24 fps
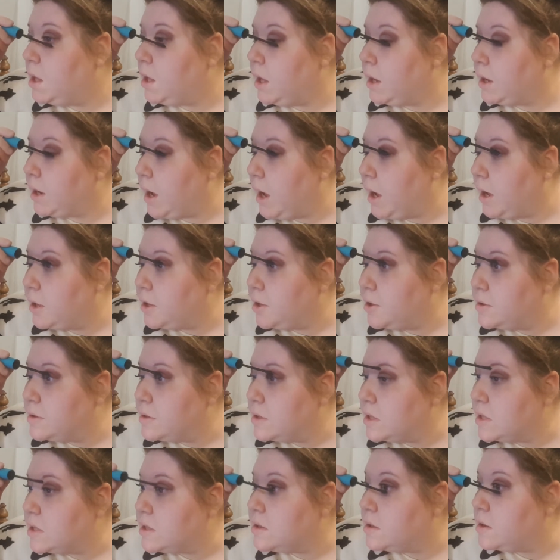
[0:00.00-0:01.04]
Like, I
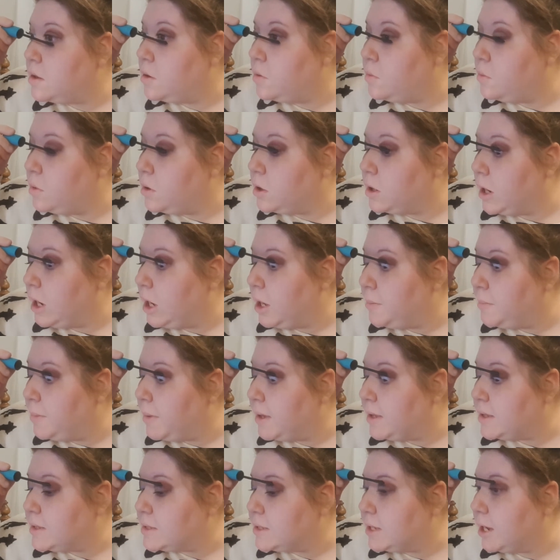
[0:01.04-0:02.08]
use this one kind of
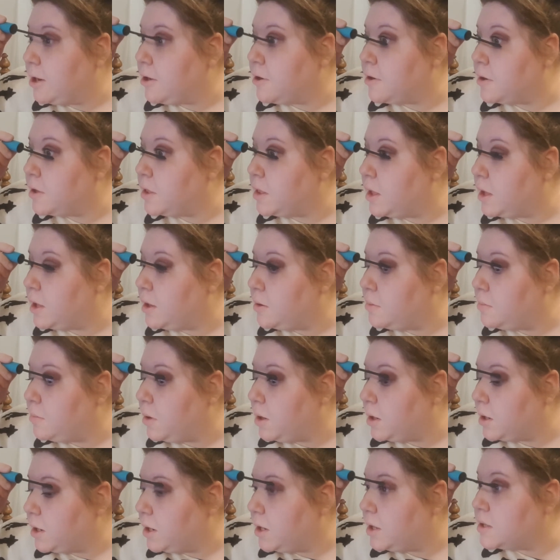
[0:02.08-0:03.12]
mascara that
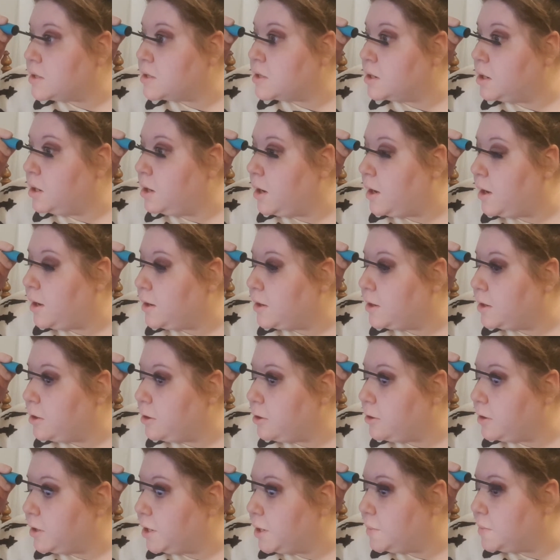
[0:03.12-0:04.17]
my cousin got out in
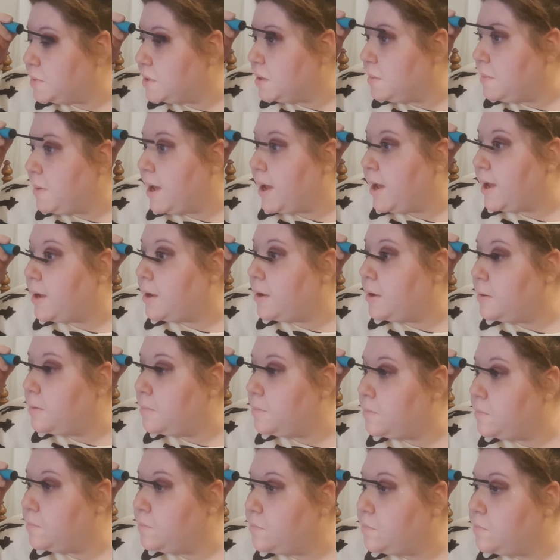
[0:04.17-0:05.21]
her Ipsy bag
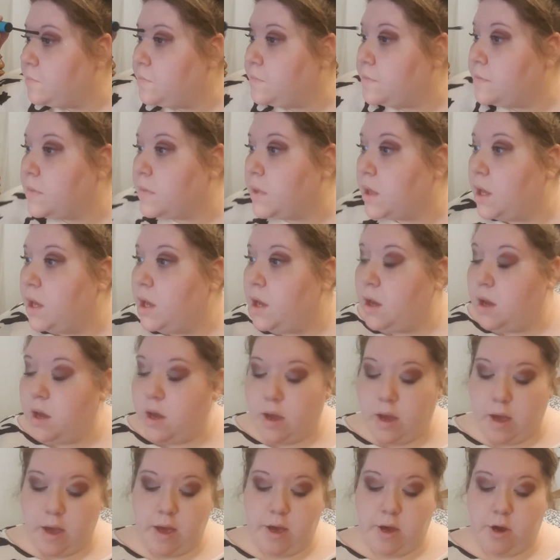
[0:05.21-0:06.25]

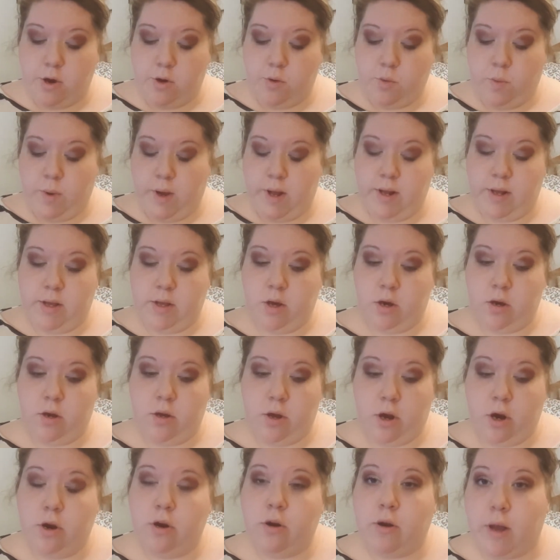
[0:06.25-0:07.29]
at her wedding
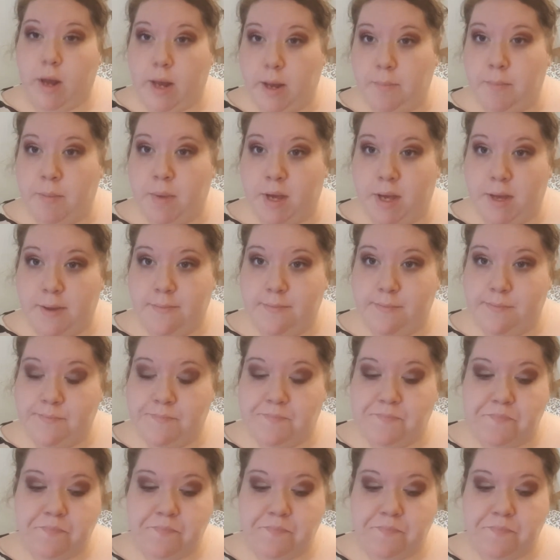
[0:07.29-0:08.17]
on her and me.